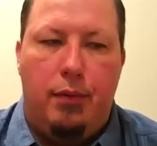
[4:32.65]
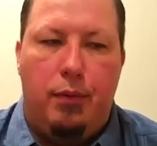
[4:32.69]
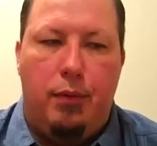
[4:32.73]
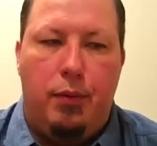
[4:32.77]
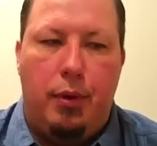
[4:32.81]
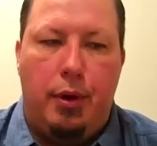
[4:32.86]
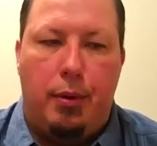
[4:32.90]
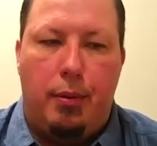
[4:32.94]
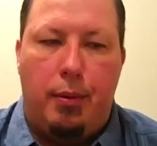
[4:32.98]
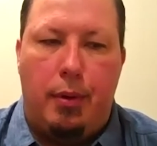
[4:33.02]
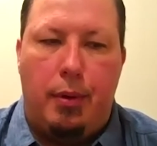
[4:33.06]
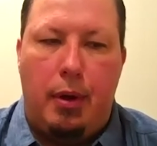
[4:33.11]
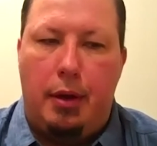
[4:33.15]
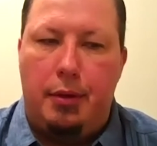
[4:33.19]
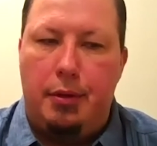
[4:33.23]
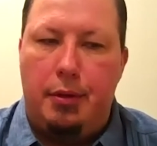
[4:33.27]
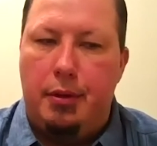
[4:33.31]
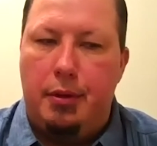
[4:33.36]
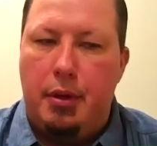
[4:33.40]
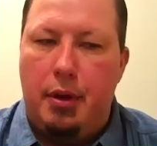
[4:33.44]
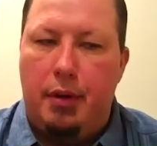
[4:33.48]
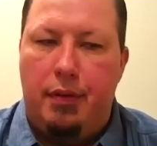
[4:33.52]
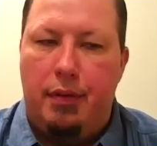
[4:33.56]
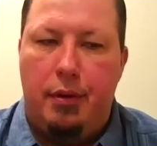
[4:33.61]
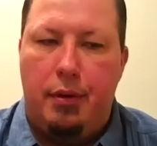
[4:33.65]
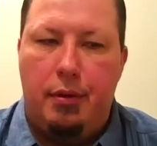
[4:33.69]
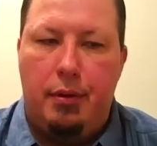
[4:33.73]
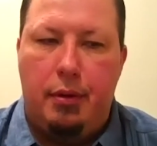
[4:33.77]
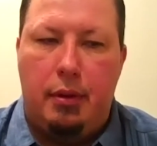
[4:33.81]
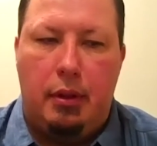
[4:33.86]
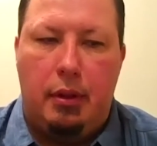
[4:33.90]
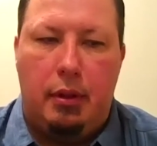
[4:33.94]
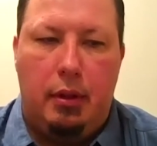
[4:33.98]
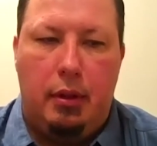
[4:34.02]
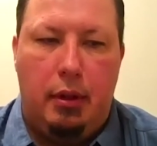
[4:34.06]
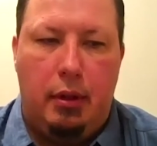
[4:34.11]
went around the different
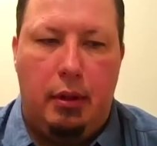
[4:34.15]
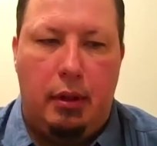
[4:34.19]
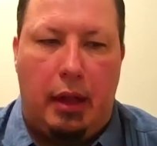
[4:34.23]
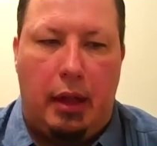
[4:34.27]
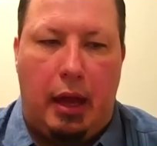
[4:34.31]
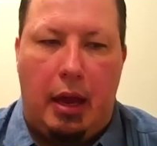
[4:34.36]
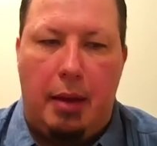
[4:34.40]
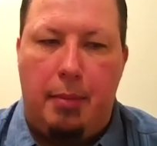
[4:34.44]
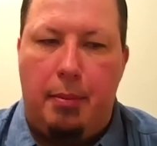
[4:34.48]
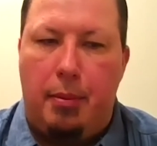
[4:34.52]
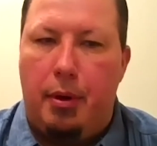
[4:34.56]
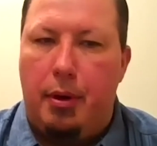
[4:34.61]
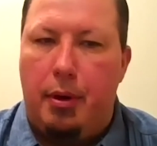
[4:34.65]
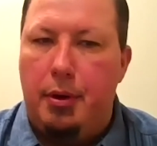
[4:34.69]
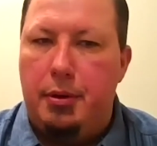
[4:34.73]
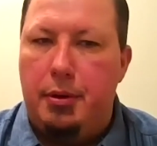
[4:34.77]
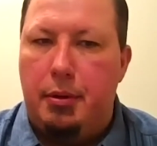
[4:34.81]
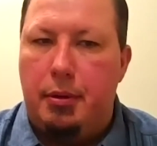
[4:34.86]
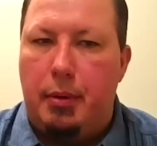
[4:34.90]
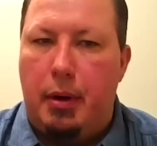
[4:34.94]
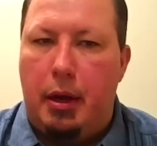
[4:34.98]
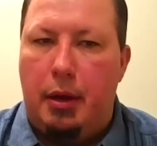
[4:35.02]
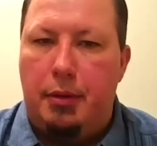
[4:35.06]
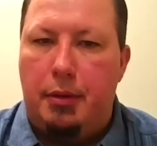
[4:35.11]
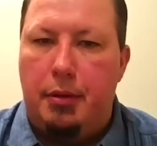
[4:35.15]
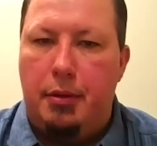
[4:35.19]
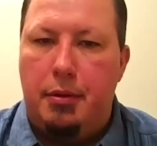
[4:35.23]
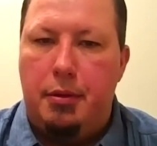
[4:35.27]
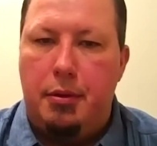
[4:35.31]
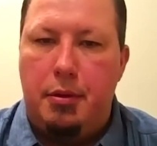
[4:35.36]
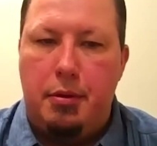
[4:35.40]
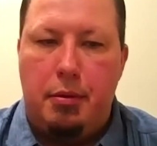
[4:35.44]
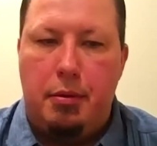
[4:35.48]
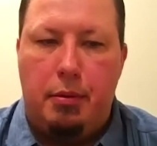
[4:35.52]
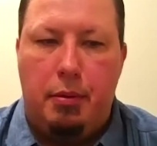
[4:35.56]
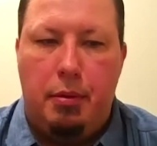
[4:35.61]
libraries around
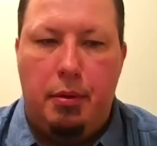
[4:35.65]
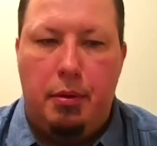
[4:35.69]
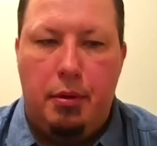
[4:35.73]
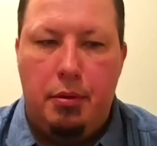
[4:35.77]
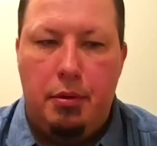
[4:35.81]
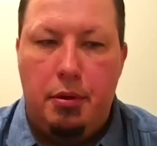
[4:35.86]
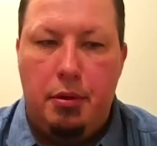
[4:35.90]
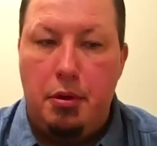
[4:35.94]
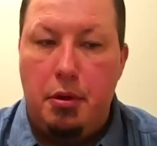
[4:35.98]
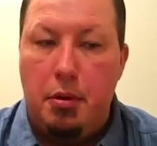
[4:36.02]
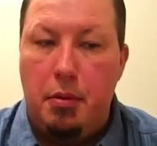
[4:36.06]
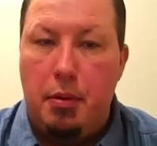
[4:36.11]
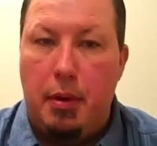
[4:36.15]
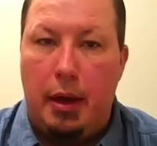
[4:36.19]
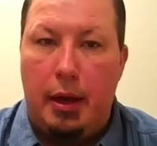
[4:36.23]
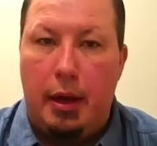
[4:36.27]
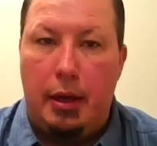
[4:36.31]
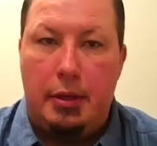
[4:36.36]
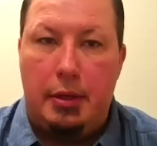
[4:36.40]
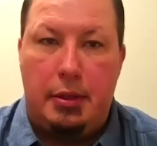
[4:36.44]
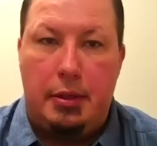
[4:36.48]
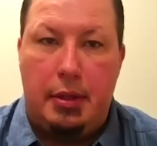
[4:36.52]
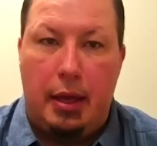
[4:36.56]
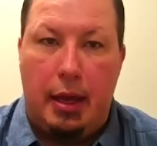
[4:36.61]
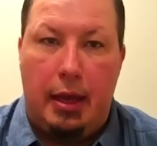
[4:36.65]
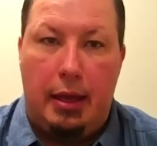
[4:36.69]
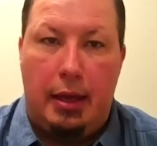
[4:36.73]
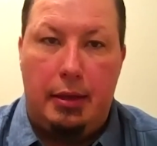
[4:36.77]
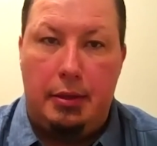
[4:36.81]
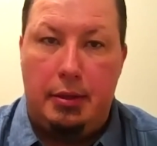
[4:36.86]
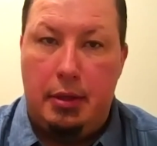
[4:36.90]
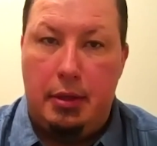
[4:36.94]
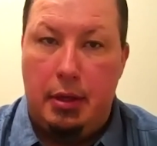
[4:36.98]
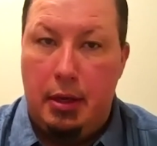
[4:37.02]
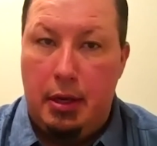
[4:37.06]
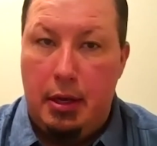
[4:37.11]
the U.S. that
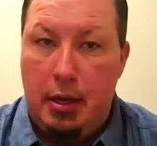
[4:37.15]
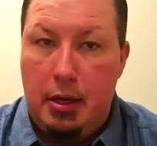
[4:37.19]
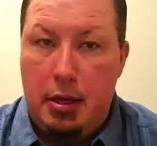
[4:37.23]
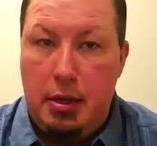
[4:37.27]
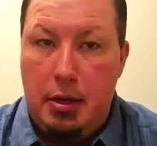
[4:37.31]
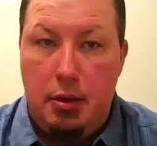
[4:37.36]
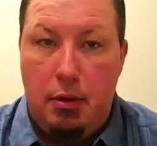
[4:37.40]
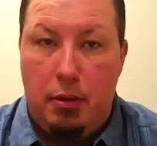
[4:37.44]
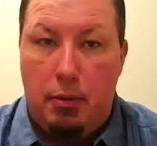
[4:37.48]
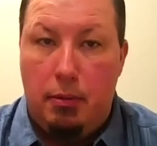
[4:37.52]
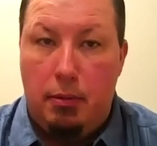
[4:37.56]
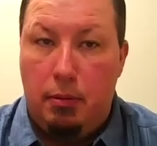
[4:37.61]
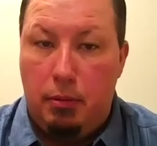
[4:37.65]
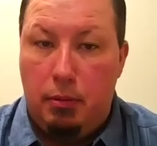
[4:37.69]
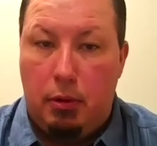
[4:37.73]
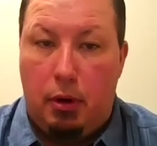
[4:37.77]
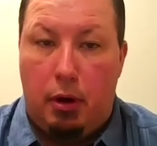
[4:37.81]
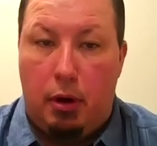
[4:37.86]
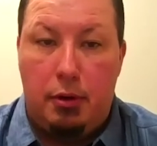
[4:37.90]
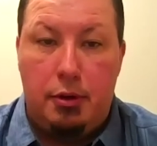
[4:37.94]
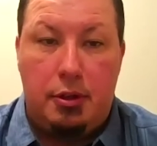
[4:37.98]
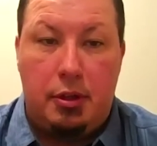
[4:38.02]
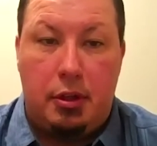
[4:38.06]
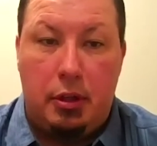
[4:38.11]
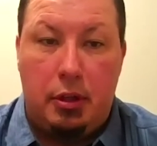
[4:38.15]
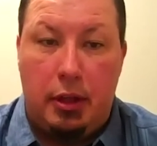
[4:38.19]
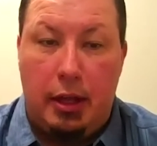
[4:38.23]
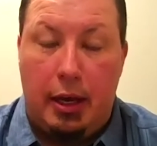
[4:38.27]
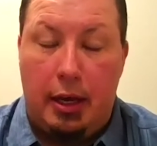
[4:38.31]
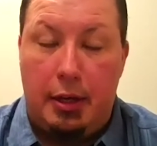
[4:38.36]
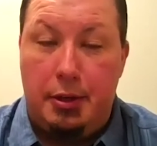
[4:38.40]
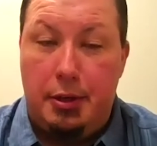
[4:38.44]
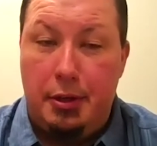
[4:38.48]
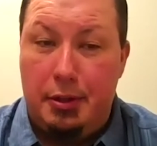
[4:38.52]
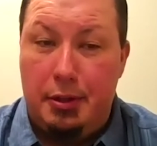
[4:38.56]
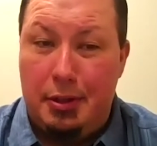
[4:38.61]
has large
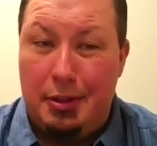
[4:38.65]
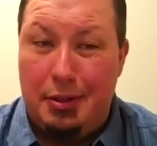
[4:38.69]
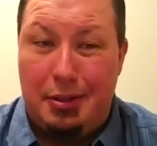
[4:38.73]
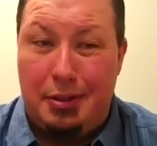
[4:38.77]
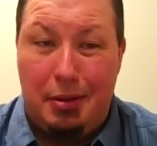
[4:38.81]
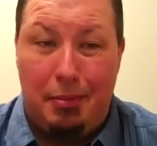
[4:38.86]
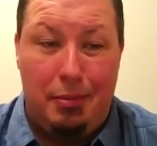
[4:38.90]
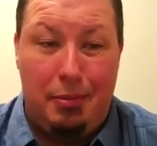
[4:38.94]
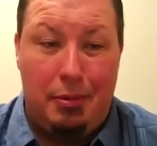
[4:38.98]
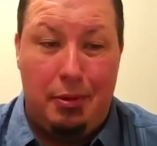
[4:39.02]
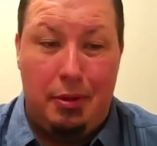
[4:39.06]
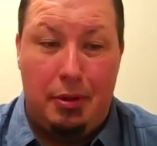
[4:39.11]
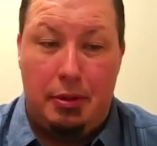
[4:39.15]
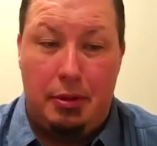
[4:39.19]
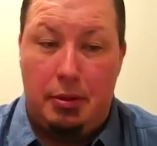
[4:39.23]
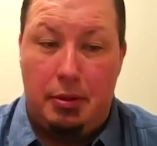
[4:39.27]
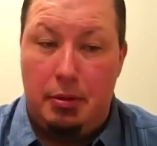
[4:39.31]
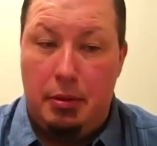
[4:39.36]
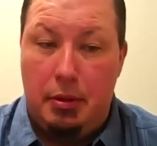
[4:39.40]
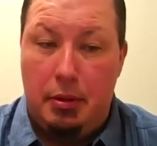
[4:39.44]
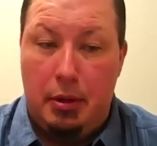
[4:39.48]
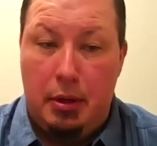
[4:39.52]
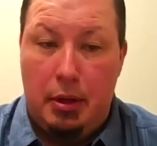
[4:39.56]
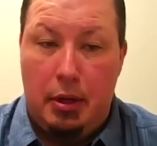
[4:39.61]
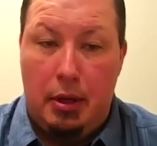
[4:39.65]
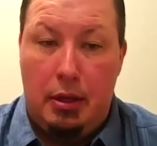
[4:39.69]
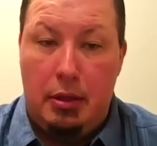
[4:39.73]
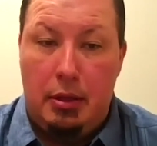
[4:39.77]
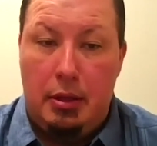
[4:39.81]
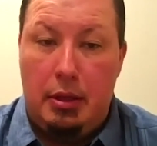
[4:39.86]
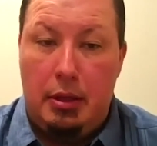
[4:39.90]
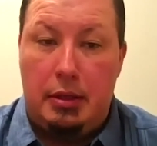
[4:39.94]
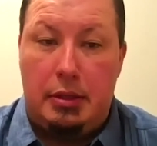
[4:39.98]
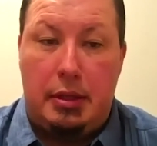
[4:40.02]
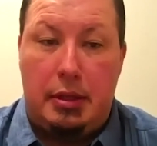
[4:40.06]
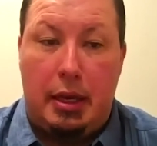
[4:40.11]
collections, and some of
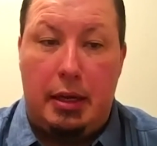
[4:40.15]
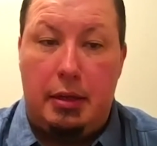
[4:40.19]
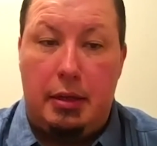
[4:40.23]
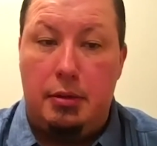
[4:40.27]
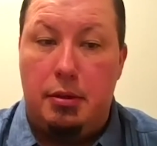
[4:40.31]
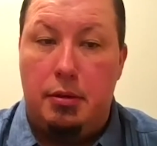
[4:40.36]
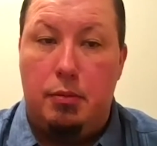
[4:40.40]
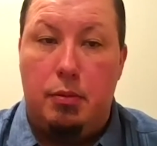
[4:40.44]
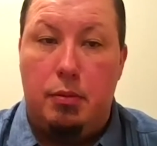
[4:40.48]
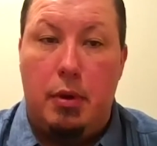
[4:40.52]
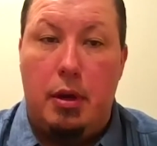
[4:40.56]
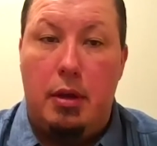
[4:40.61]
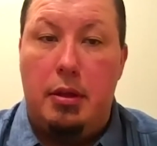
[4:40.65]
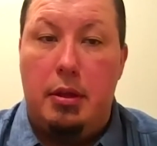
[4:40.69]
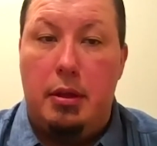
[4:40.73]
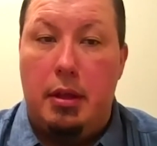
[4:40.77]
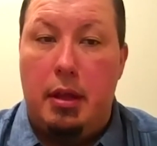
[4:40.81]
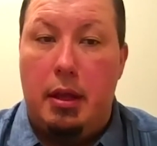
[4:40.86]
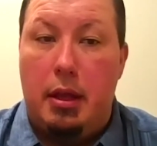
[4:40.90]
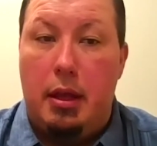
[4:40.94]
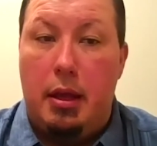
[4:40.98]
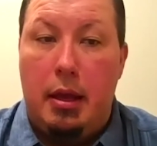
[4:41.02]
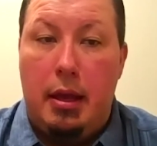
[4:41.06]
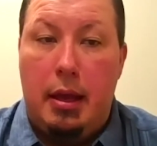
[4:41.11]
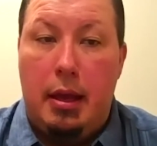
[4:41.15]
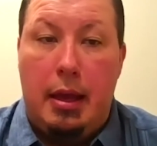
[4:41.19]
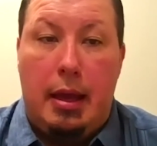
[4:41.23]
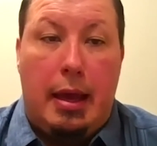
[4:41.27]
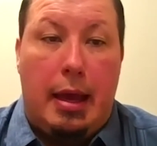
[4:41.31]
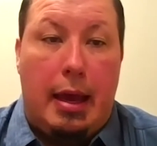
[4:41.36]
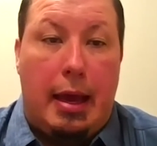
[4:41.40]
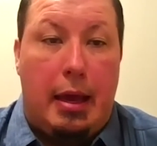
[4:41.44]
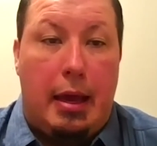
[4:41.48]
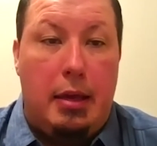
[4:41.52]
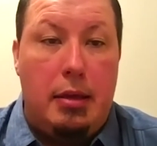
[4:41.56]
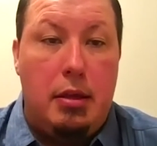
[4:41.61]
these things are written in
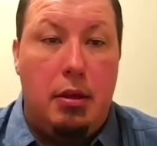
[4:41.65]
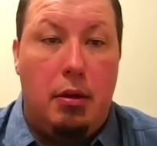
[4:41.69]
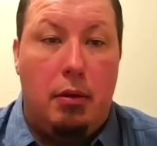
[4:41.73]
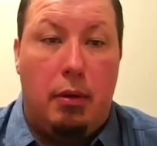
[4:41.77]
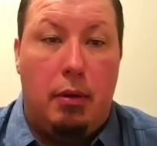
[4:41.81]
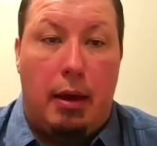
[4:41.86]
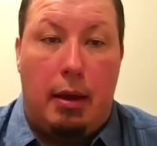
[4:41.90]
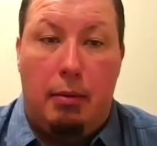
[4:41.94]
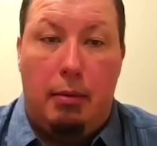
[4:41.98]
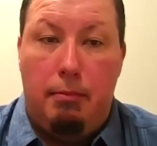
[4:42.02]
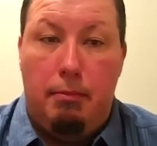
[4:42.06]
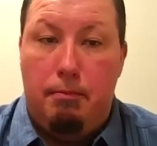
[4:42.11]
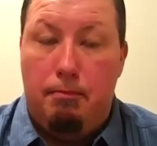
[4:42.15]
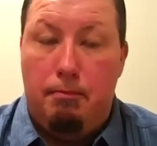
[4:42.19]
the